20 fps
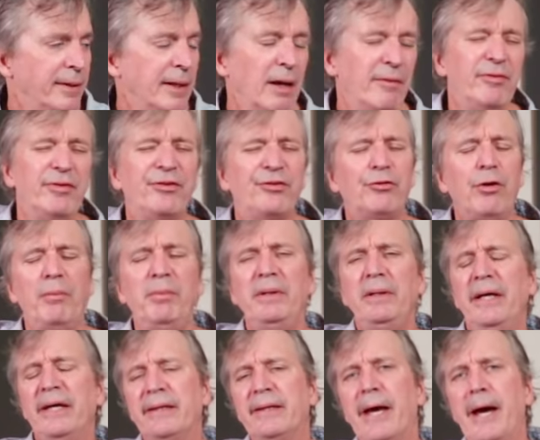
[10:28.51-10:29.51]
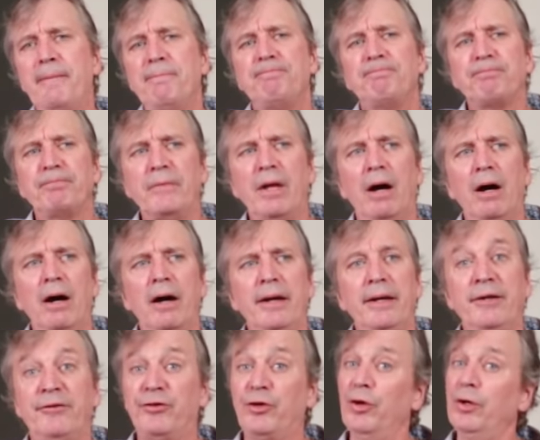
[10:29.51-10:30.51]
Now if you strum it like that,
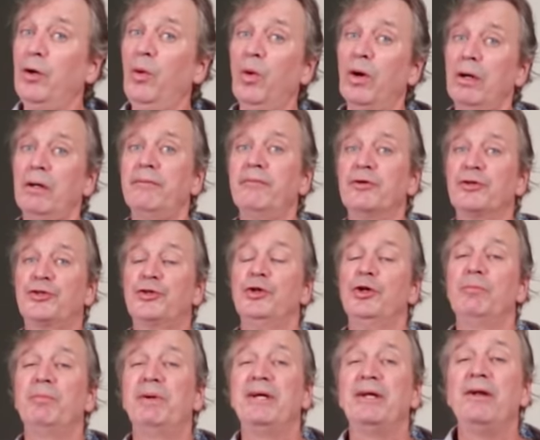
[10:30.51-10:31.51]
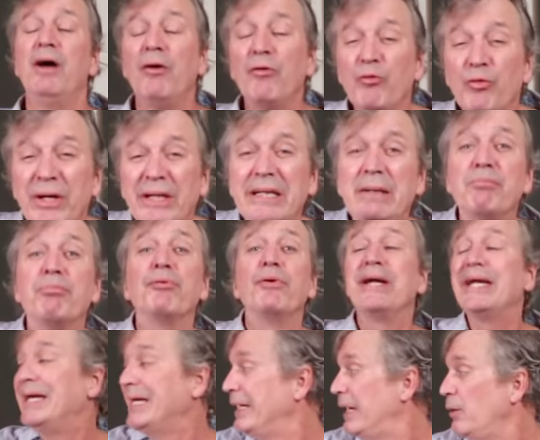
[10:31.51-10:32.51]
it's going to work for sure, but you're not really
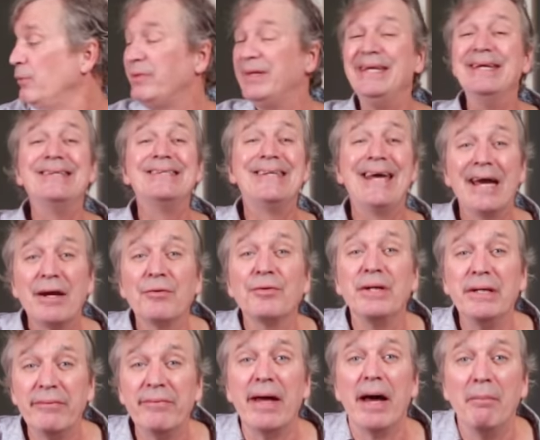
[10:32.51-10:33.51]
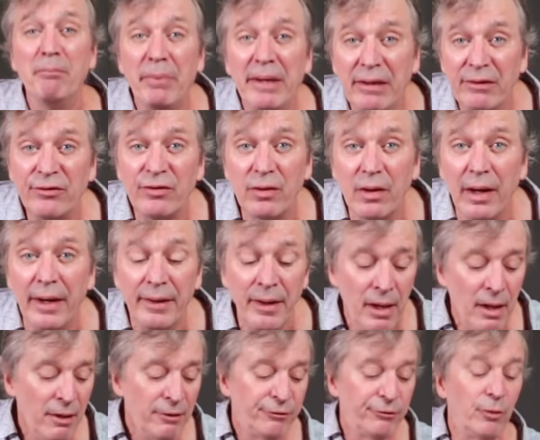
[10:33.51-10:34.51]
bringing out the integrity of that bass line.
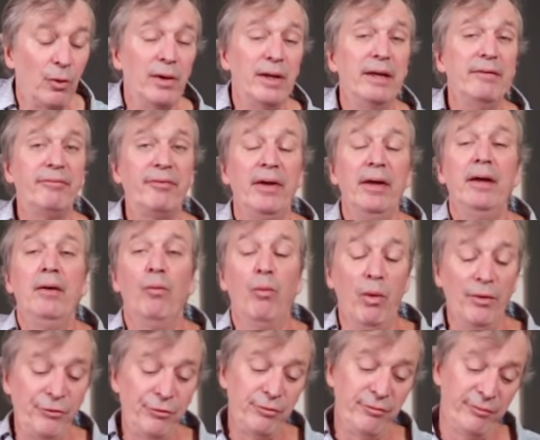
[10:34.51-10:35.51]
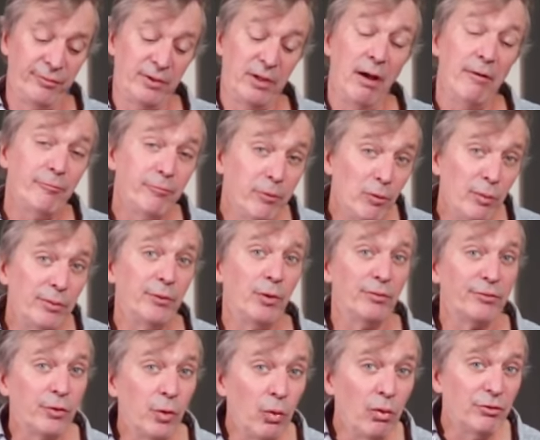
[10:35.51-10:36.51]
So if once you're comfortable with
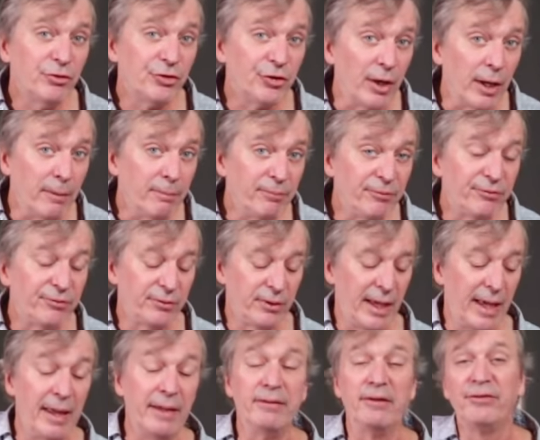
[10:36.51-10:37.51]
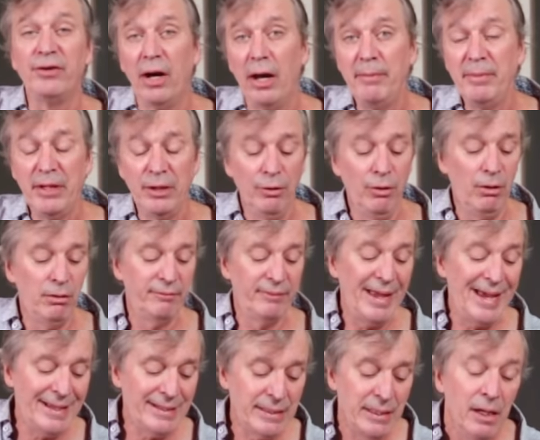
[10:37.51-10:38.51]
those chord shapes and the timing and all of
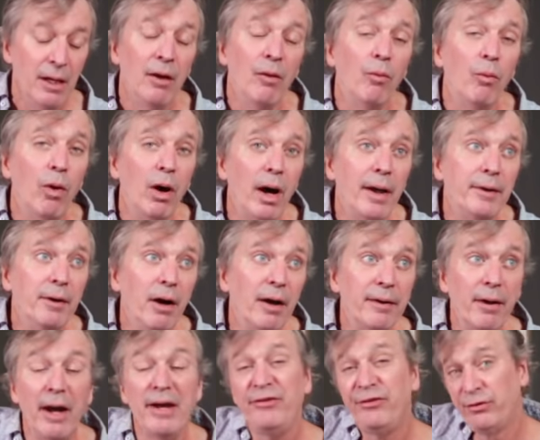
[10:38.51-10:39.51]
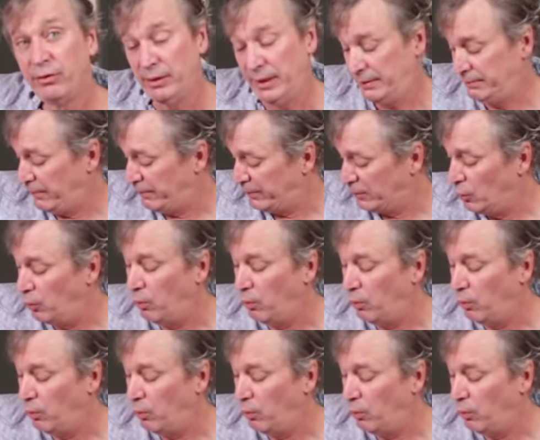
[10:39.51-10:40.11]
that, why not isolate? I'm going to